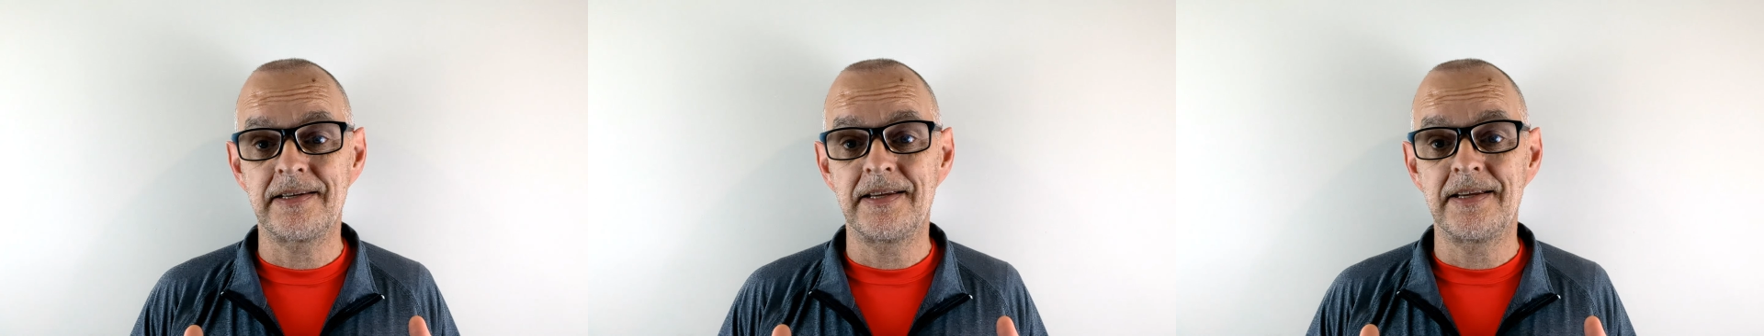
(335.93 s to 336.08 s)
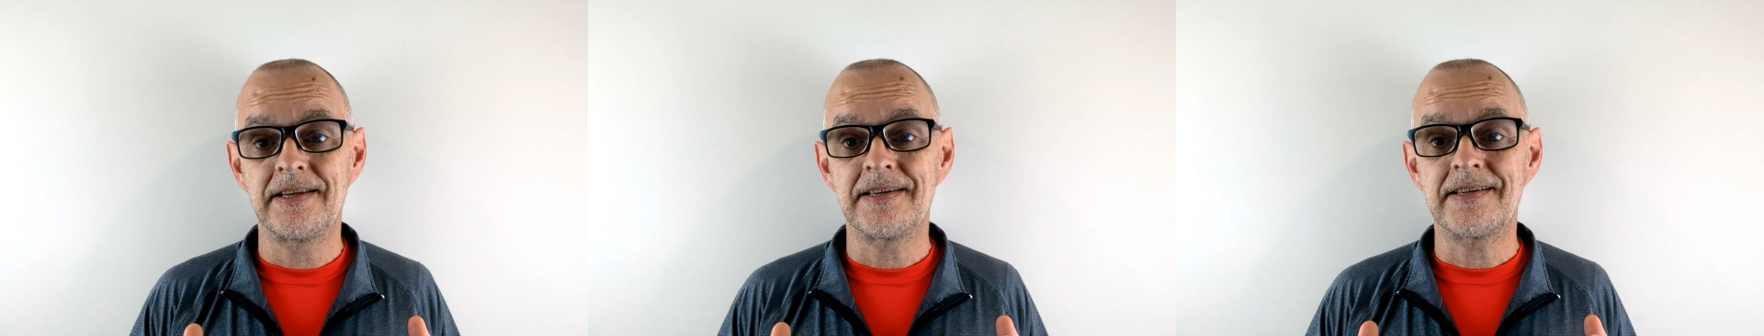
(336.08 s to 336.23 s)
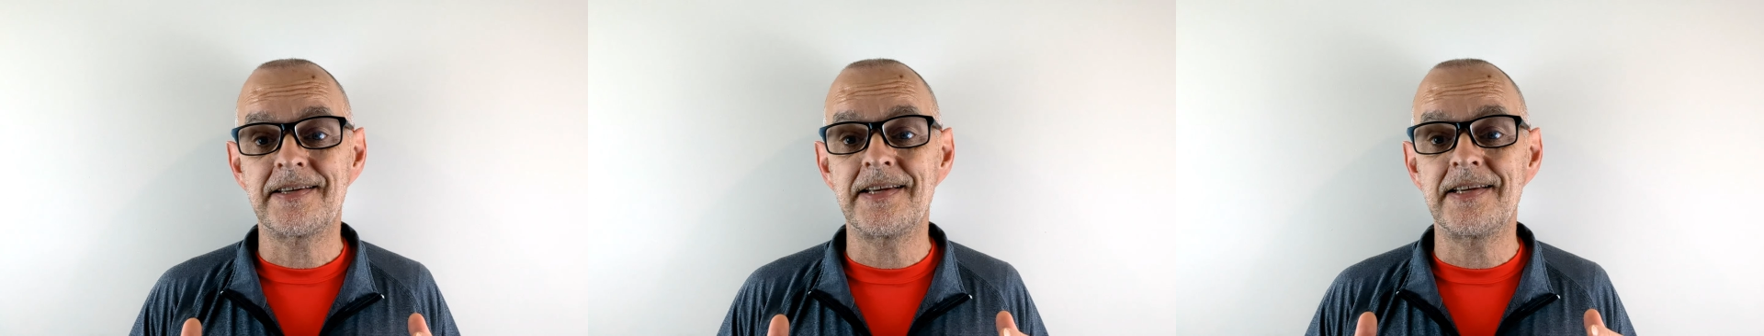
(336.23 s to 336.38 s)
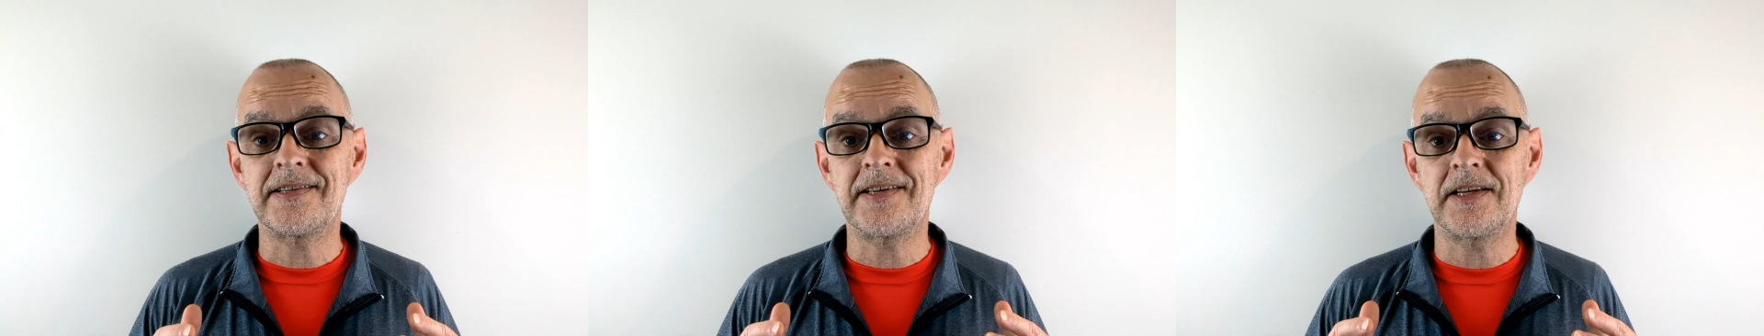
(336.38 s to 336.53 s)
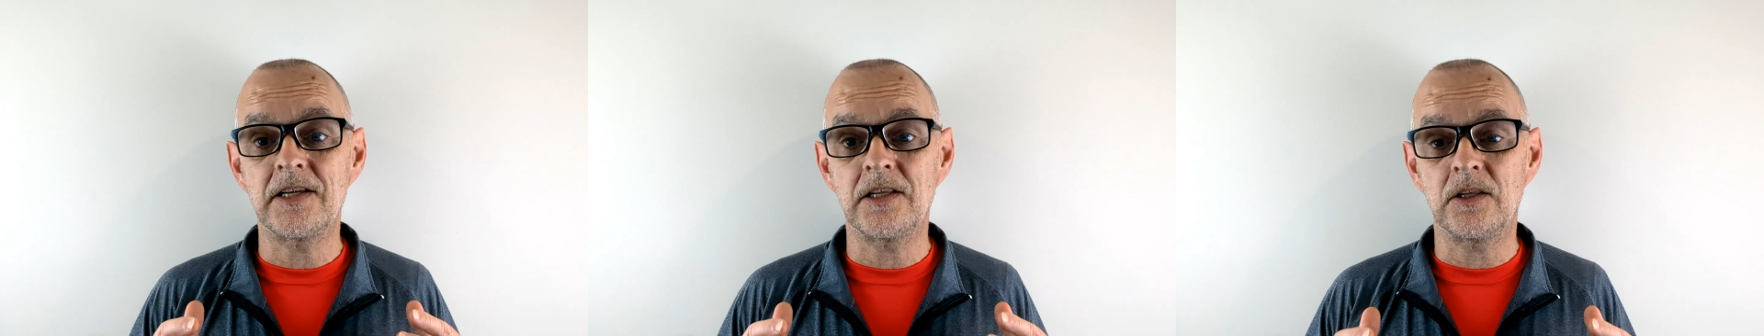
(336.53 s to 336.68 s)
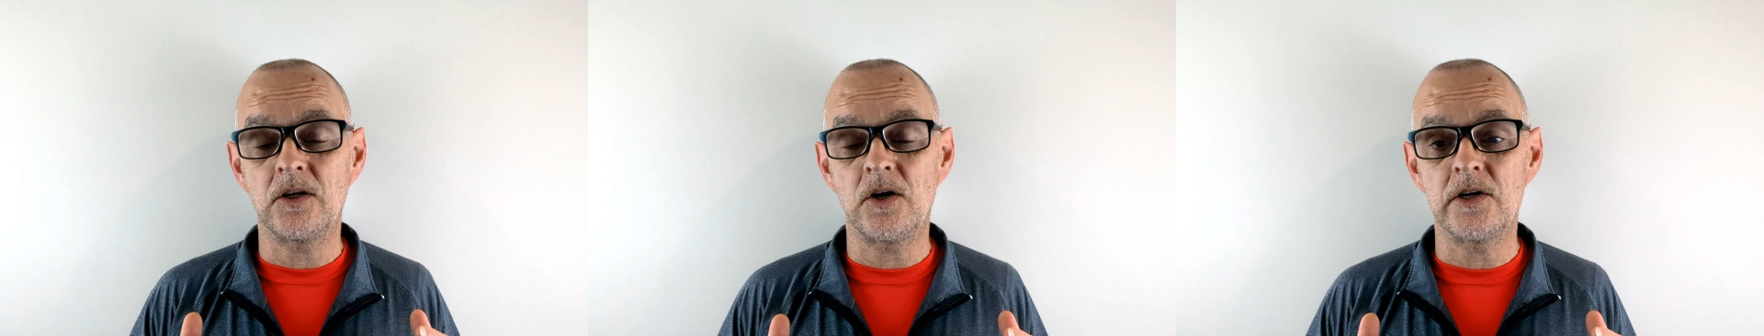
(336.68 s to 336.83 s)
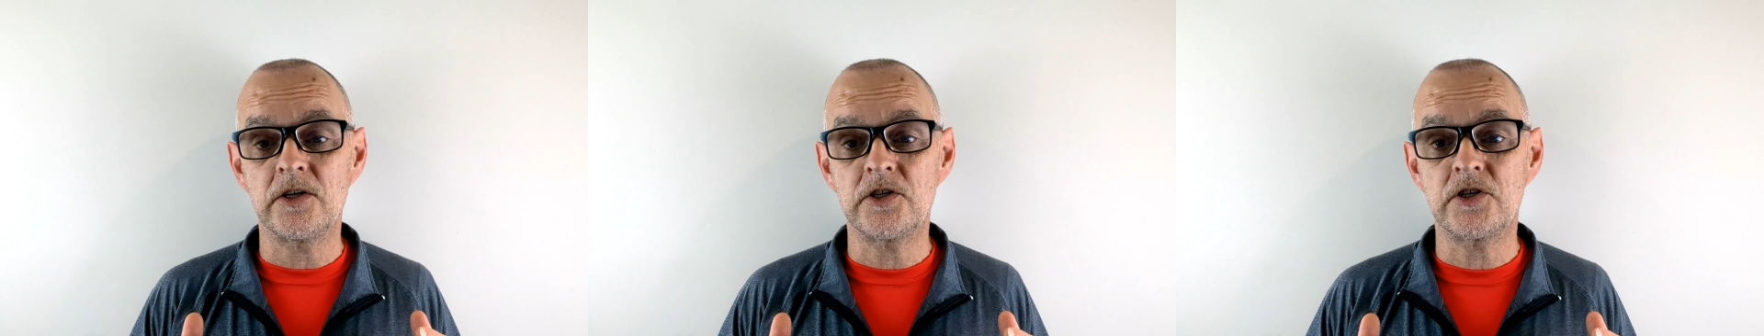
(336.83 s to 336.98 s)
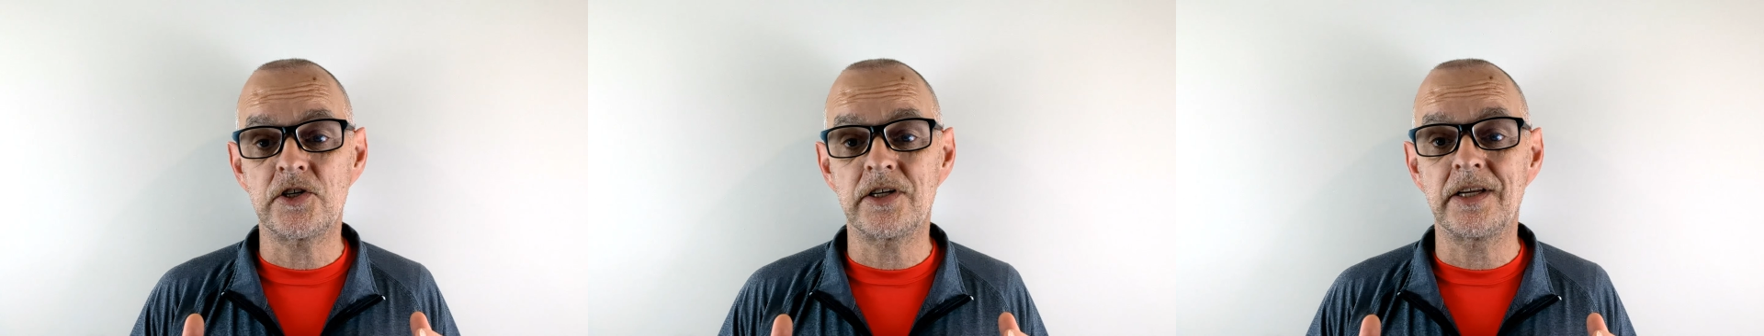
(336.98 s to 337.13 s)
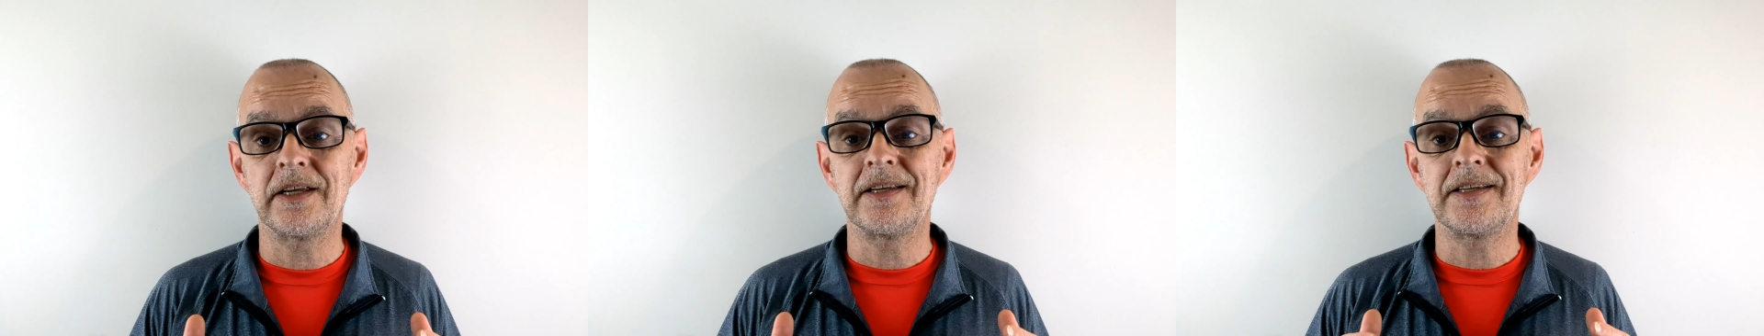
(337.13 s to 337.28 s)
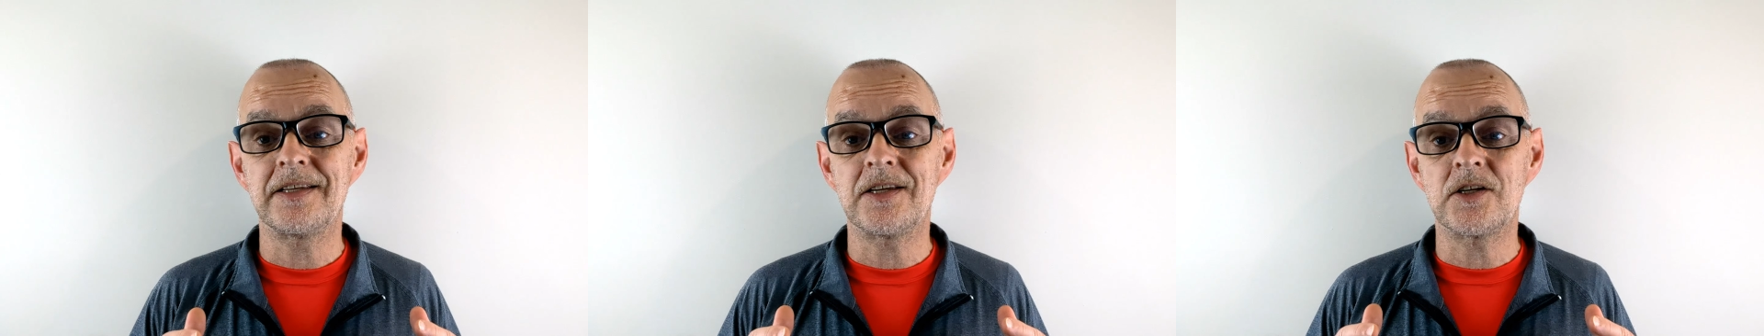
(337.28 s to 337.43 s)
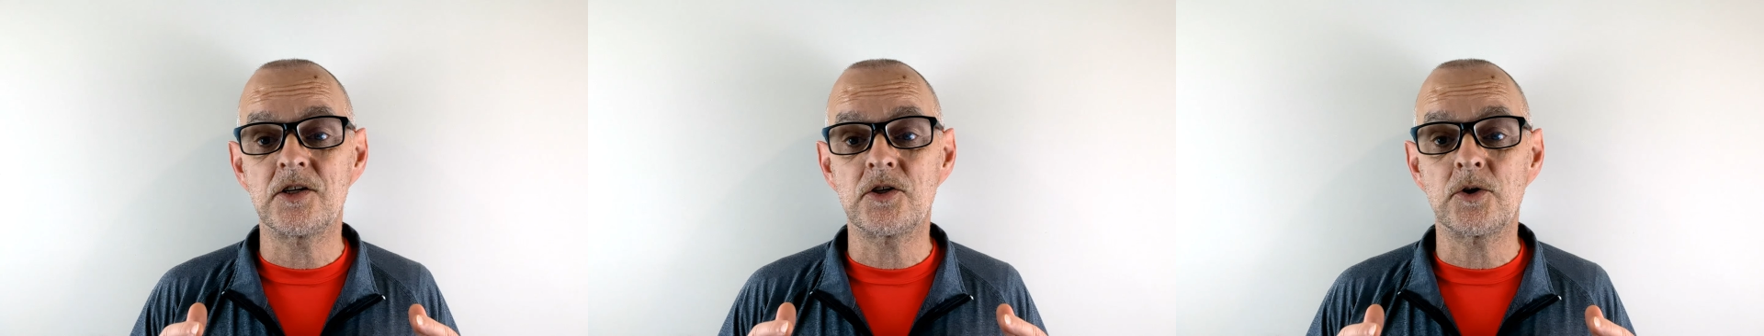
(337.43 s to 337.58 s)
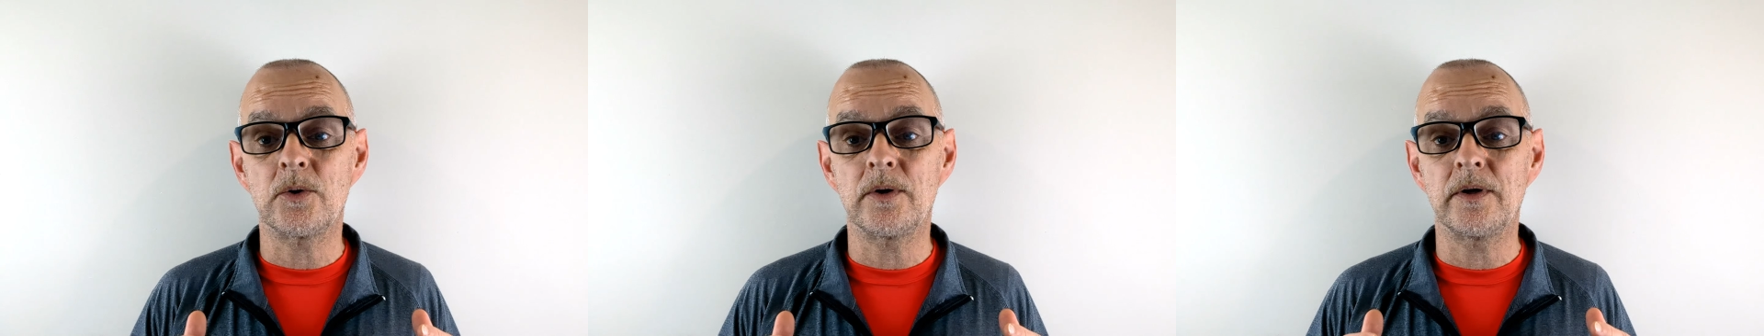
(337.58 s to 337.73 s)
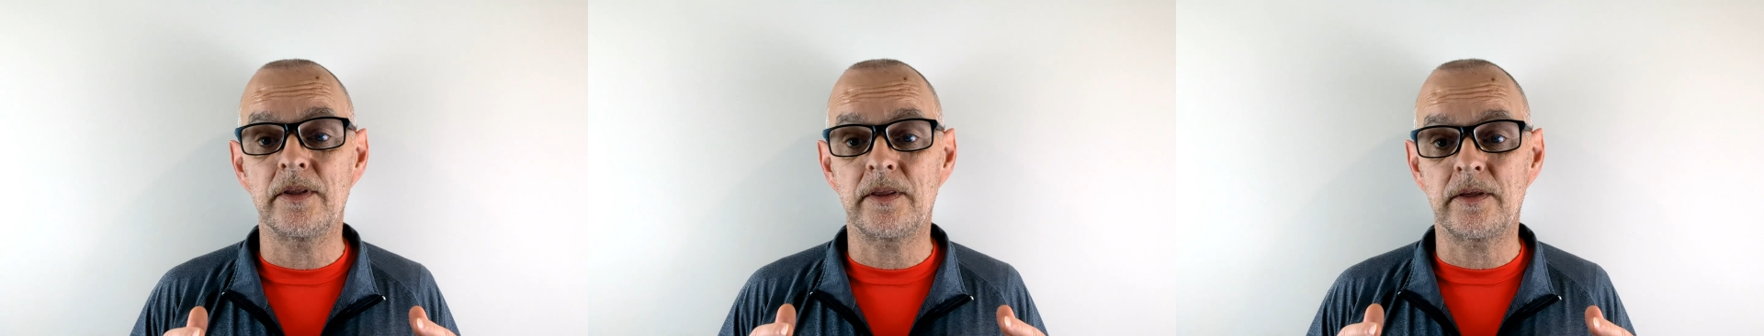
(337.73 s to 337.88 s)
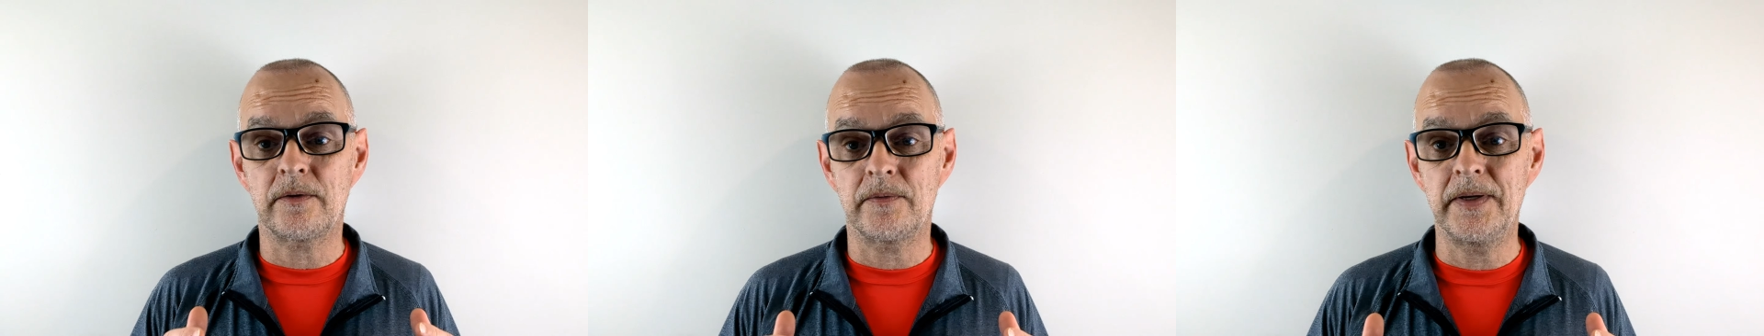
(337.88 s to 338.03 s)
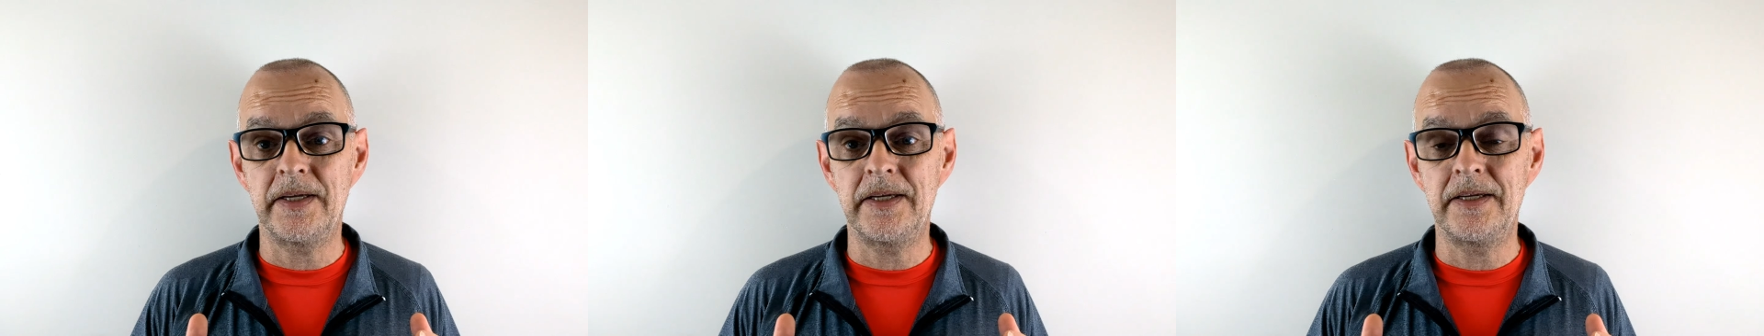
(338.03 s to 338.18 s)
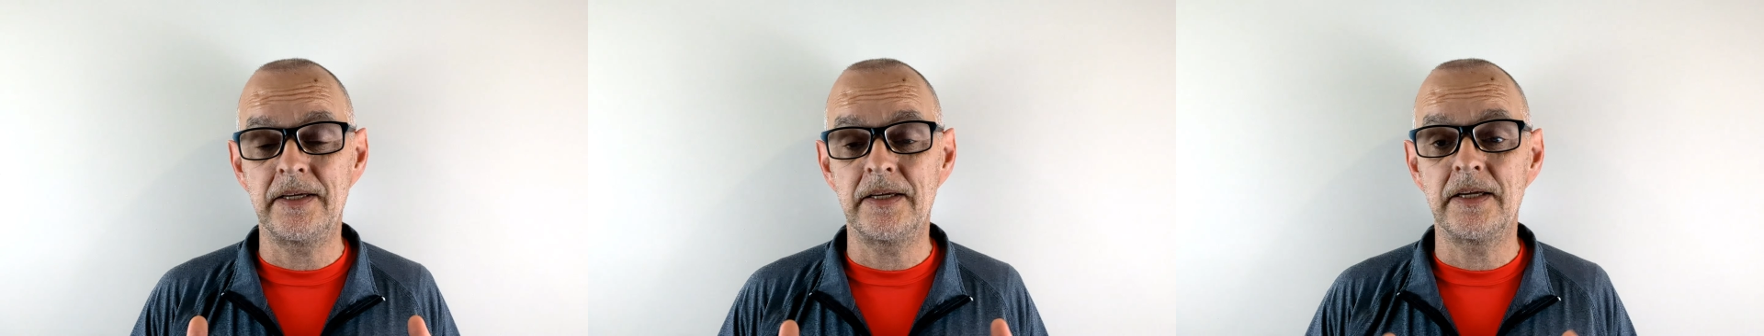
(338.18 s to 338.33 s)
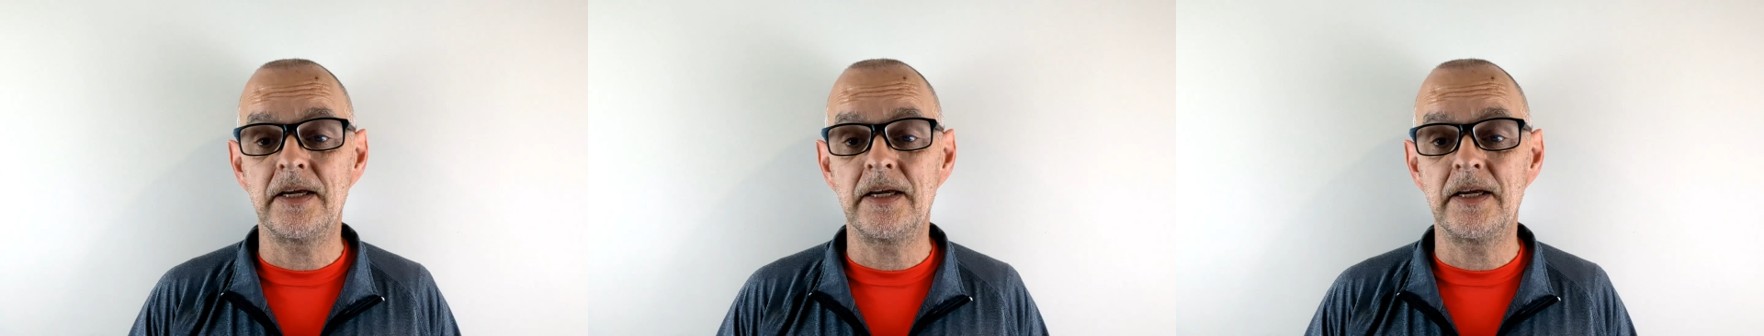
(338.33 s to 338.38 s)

since it launched the Torrent 3